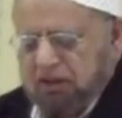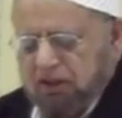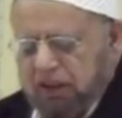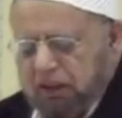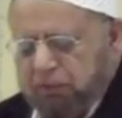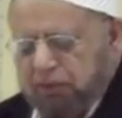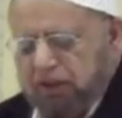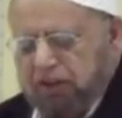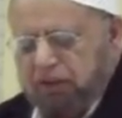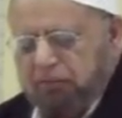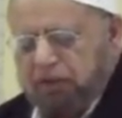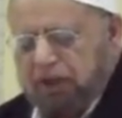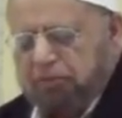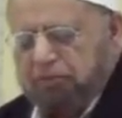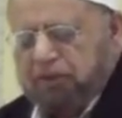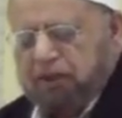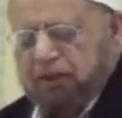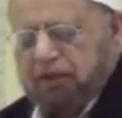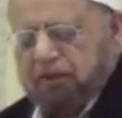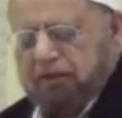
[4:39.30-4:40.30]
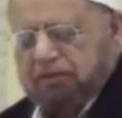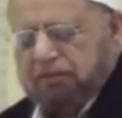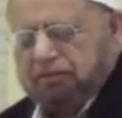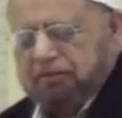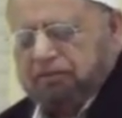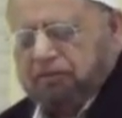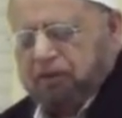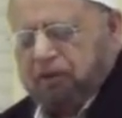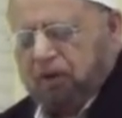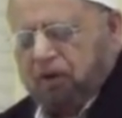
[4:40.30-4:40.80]
So he'll be
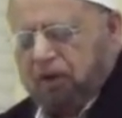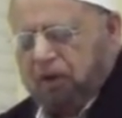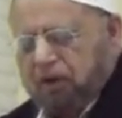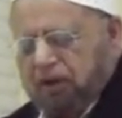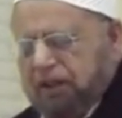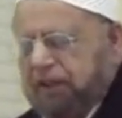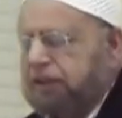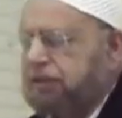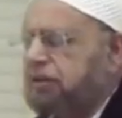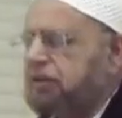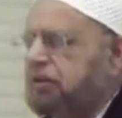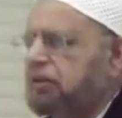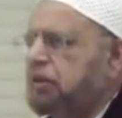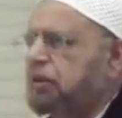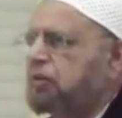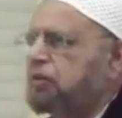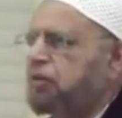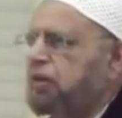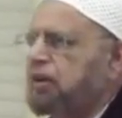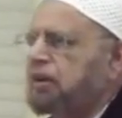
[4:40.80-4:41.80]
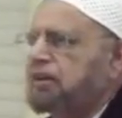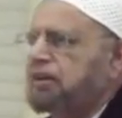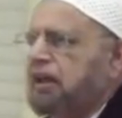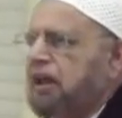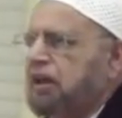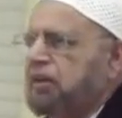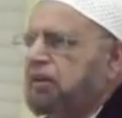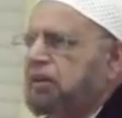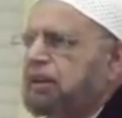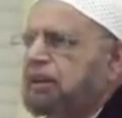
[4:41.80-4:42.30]
remembered for all his good work,
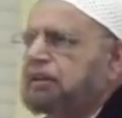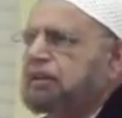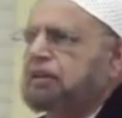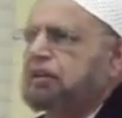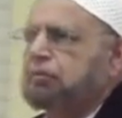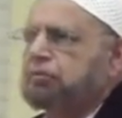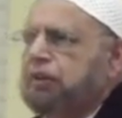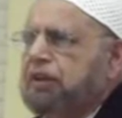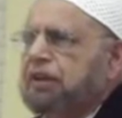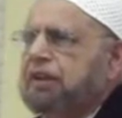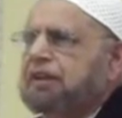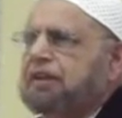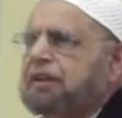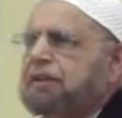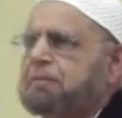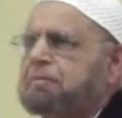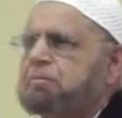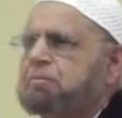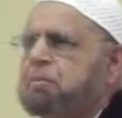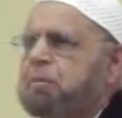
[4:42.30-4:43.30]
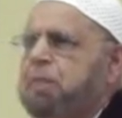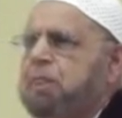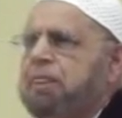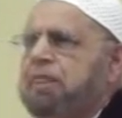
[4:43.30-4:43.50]
not only in the community,